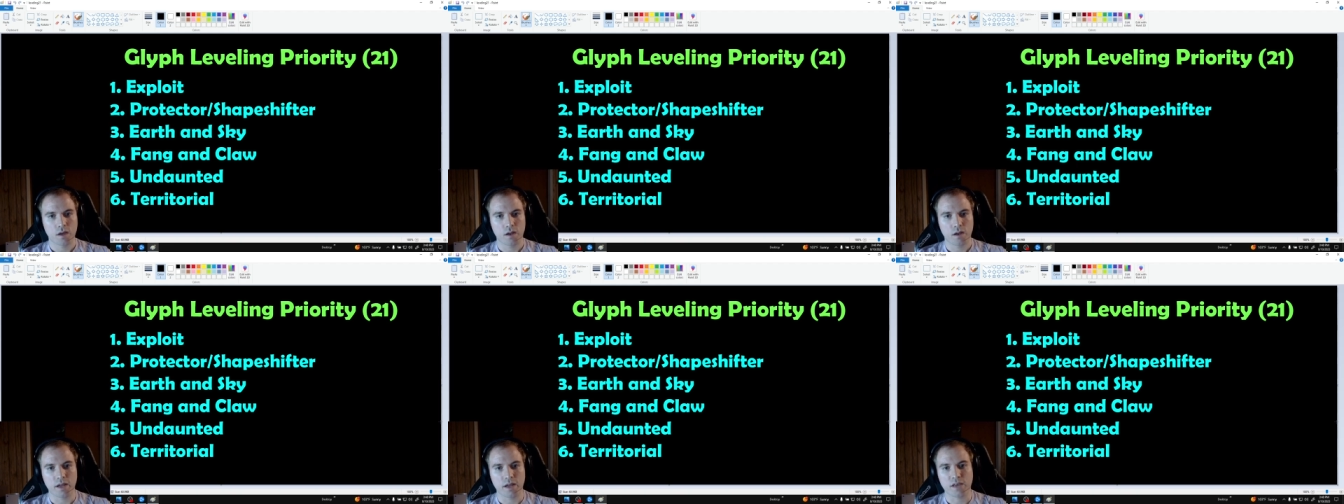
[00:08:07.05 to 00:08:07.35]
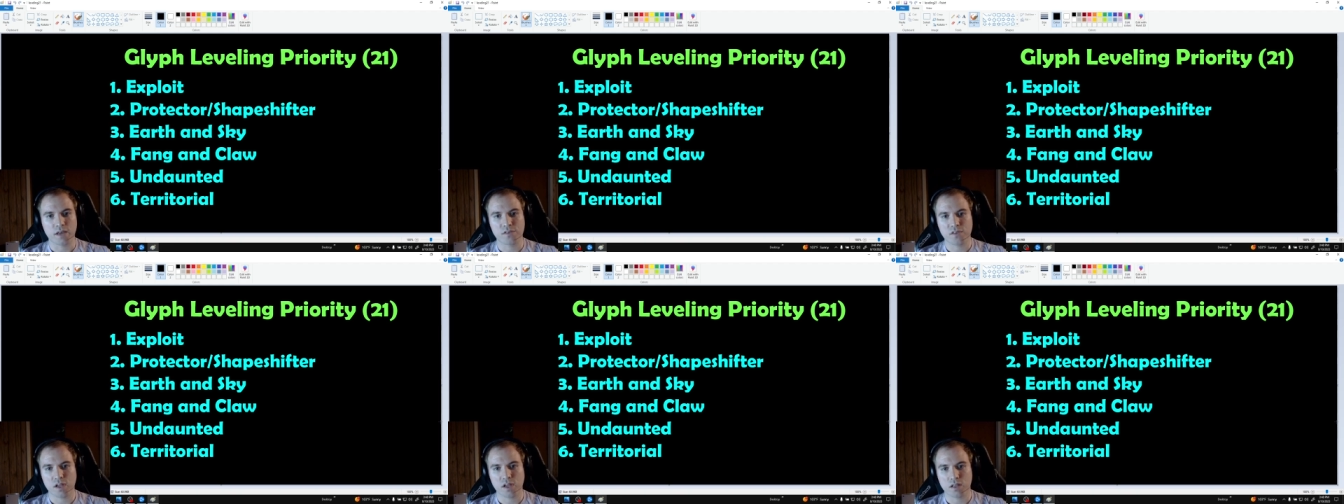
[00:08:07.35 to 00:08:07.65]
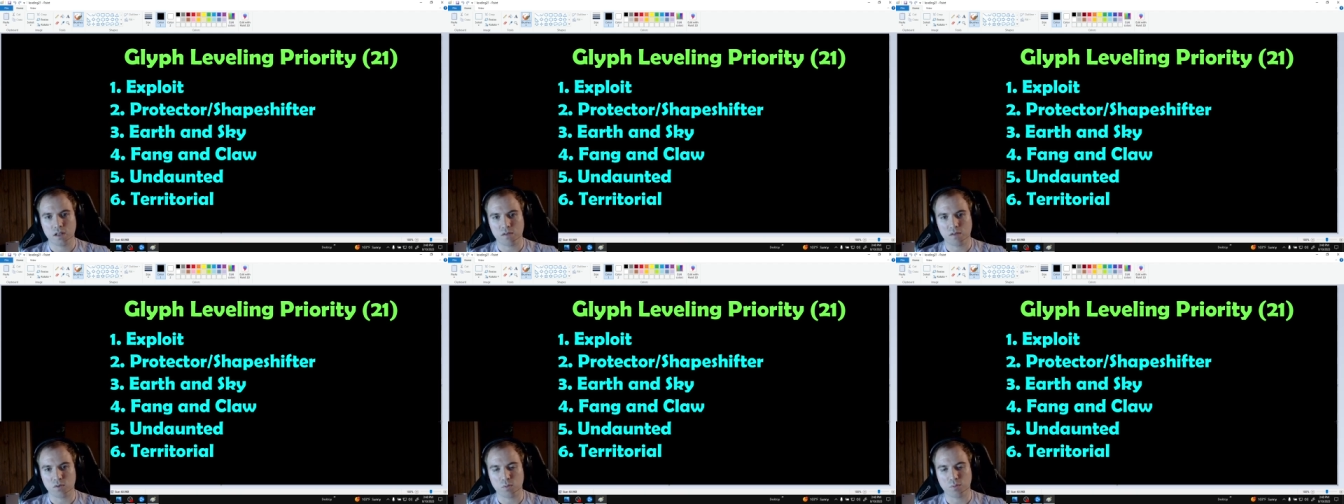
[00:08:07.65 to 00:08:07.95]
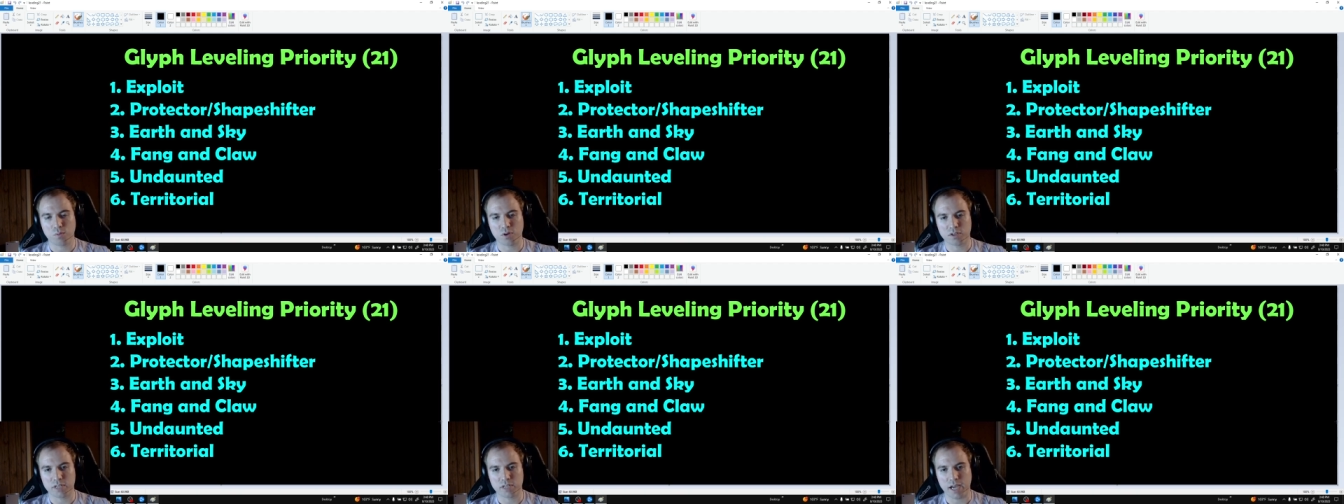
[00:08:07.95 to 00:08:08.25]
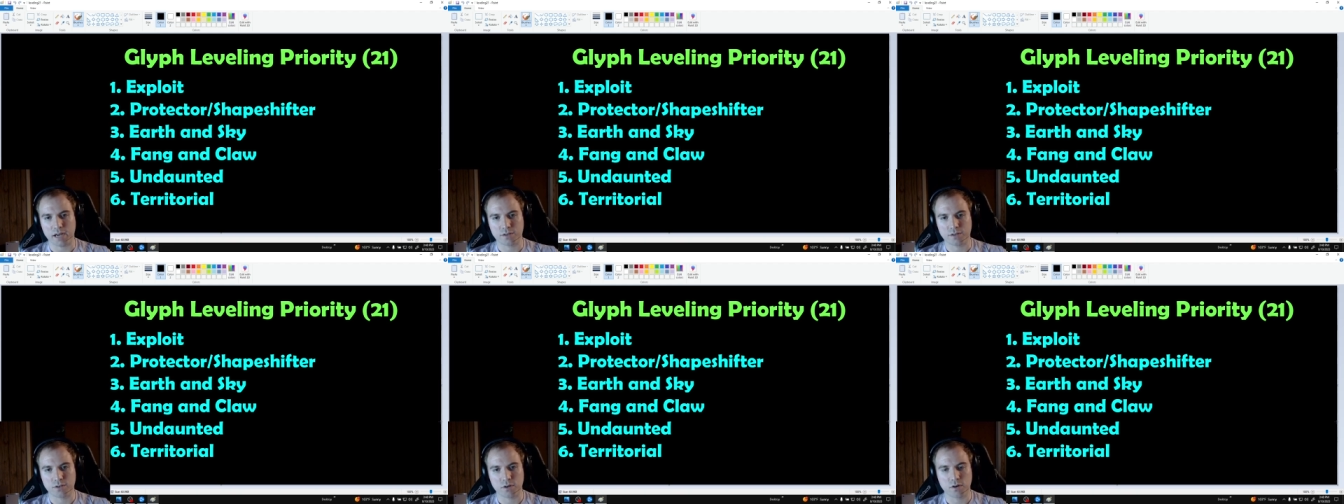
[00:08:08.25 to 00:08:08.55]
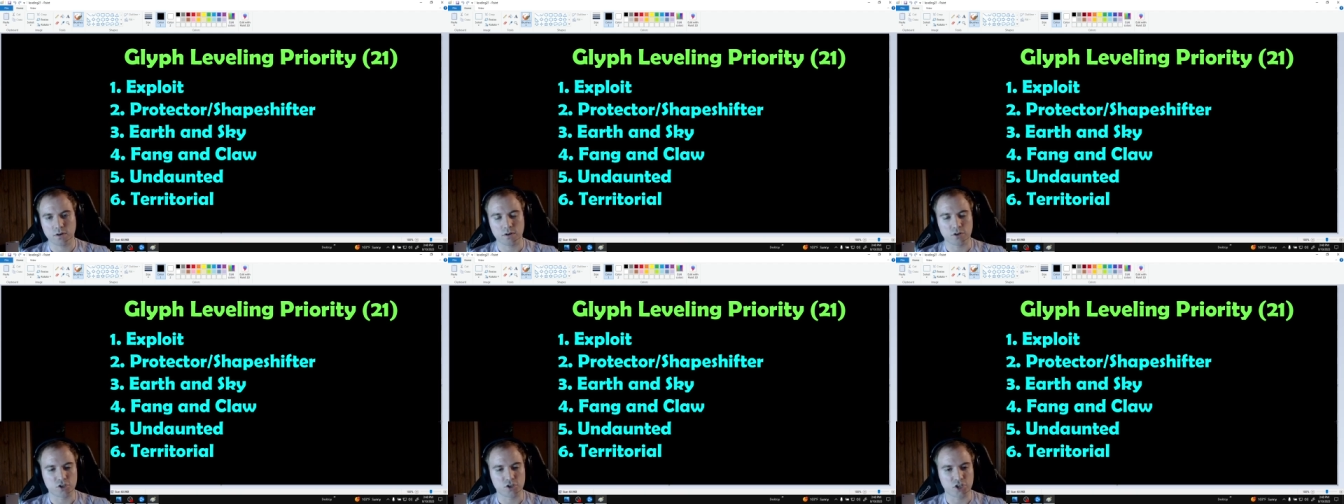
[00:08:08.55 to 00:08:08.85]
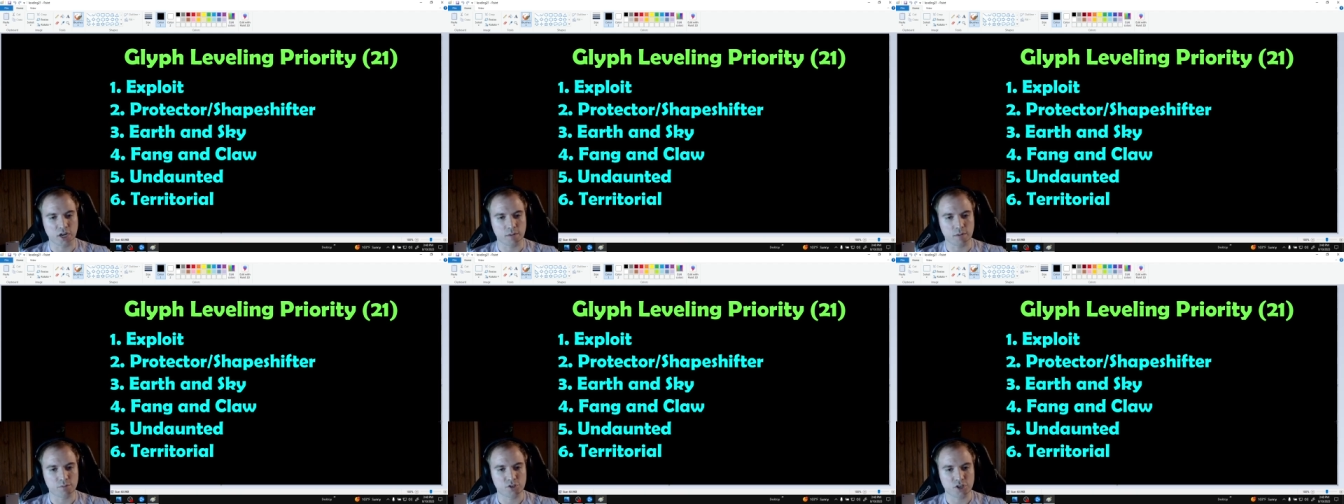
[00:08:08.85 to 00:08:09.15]
Next, I'd level protector or
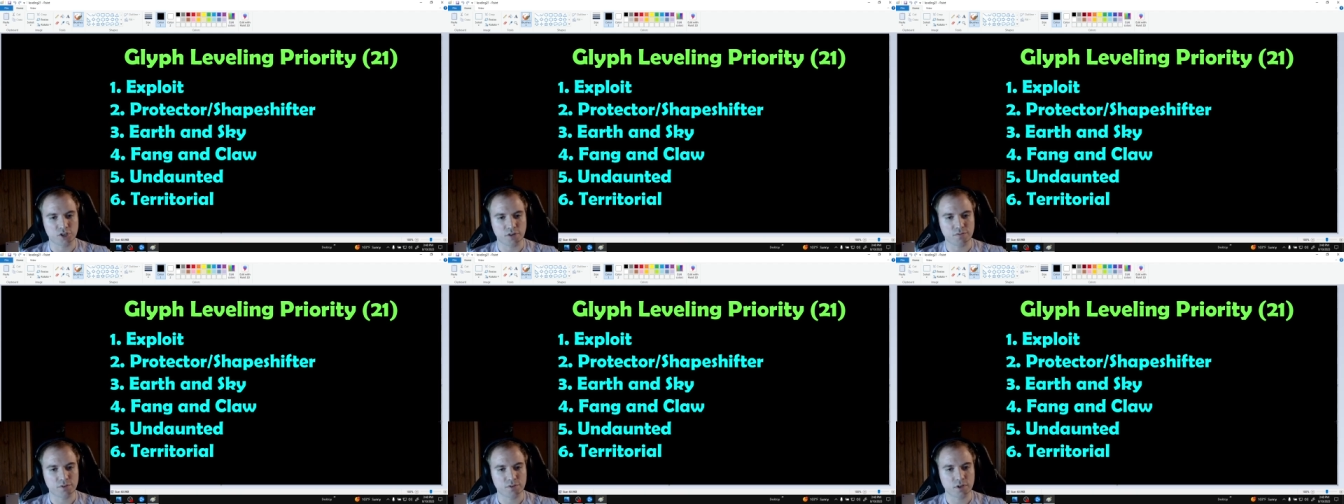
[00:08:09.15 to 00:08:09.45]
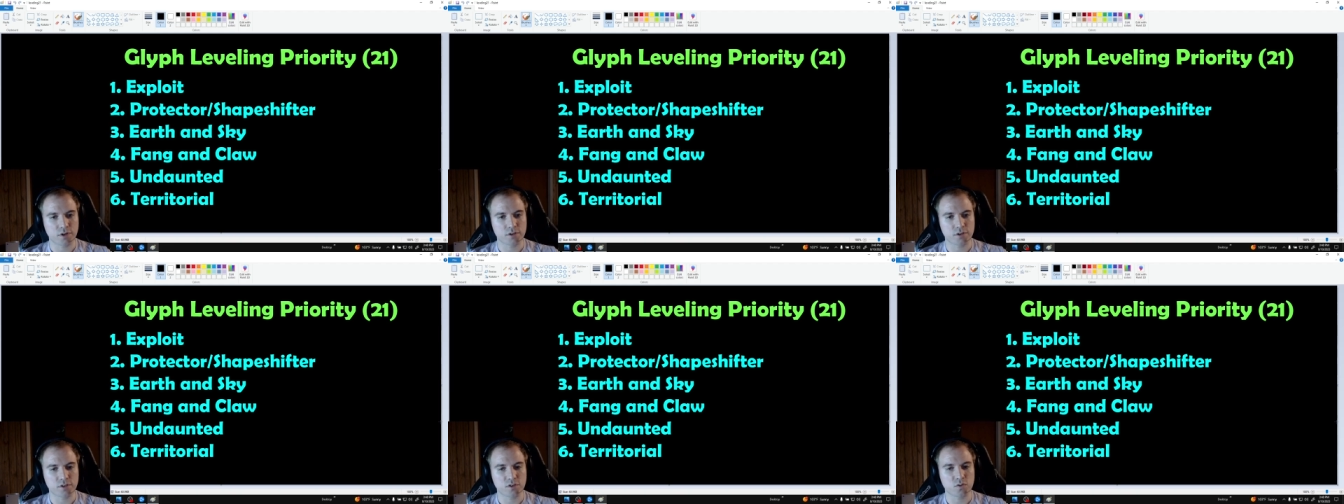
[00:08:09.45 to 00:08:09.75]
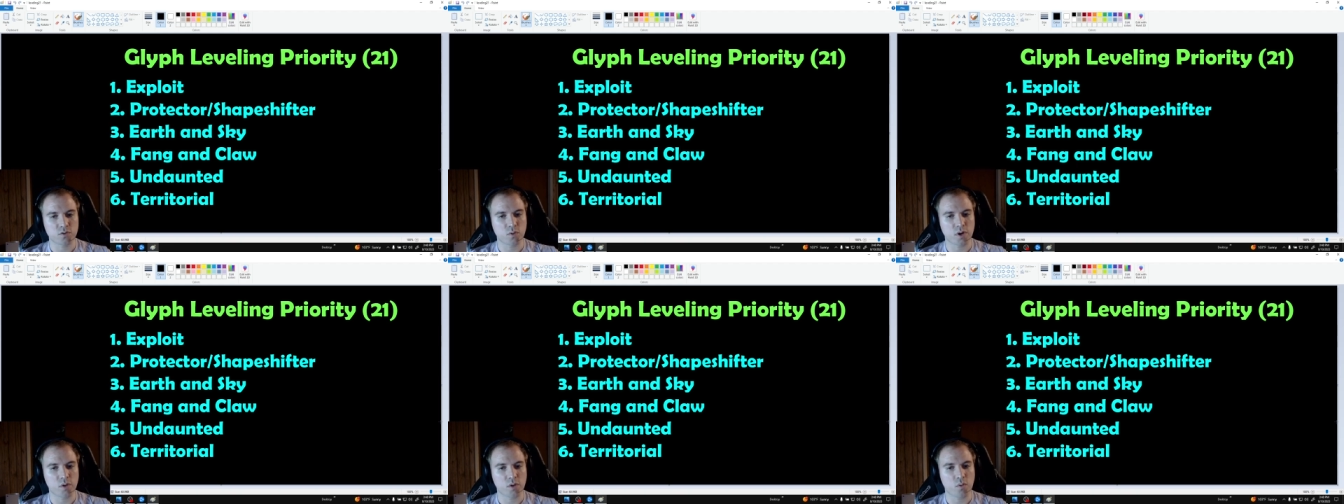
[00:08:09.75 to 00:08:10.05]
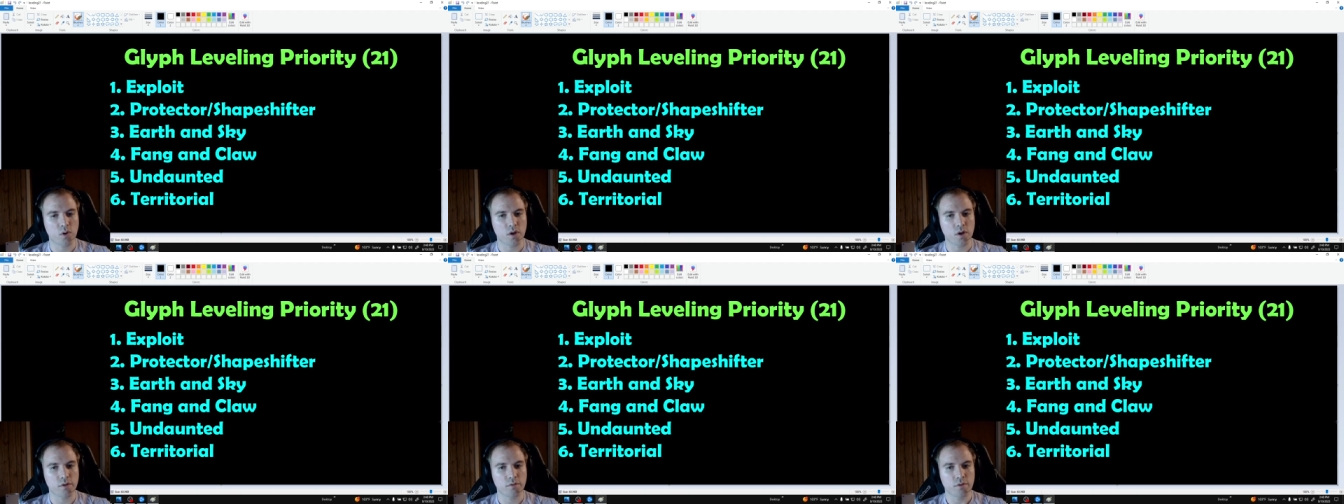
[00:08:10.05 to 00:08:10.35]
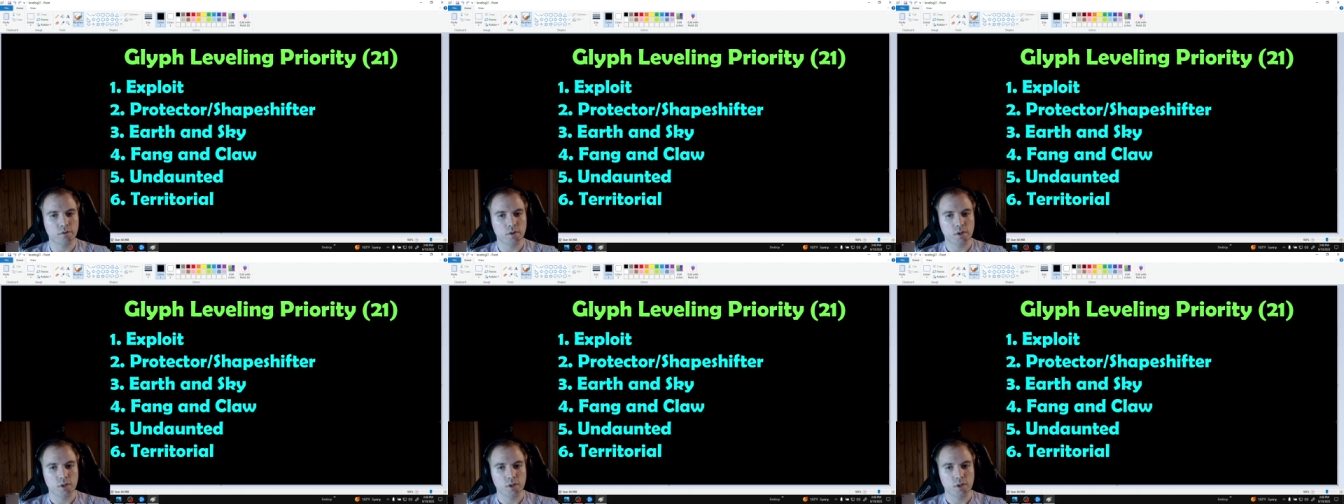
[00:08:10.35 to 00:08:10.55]
shapeshifter to 21